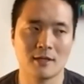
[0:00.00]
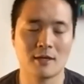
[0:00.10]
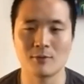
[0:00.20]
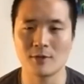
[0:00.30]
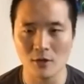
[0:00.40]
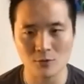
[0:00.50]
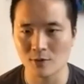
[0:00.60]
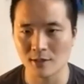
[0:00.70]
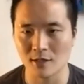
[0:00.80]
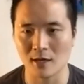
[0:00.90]
And we are
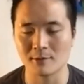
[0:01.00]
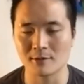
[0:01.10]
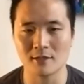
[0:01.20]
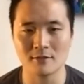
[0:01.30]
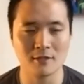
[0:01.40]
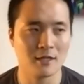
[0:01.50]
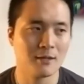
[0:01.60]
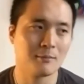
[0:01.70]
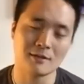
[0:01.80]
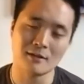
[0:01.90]
rooted in common sense.
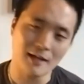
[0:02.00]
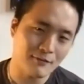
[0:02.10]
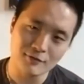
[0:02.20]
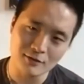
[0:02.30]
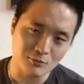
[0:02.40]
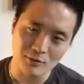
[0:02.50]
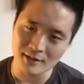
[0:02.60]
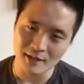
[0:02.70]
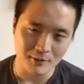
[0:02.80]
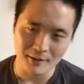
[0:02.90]
But the left doesn't work
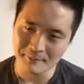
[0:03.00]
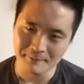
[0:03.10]
that way.